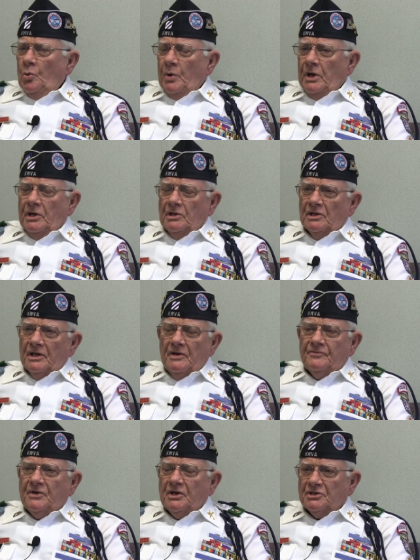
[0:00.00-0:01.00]
We
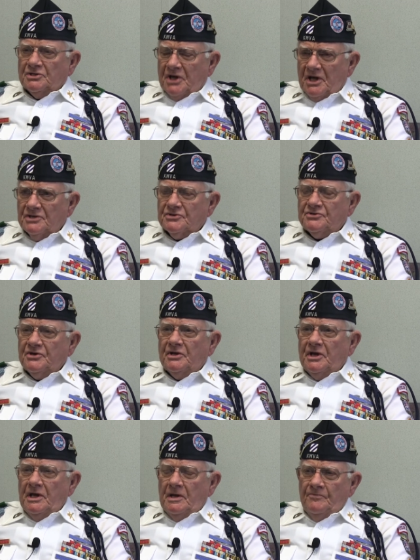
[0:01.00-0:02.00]
lived in a tent
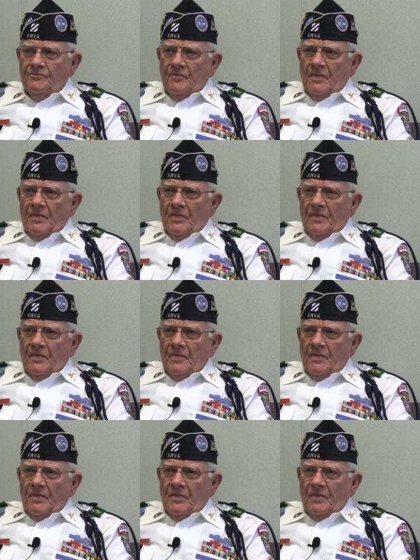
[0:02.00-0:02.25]
city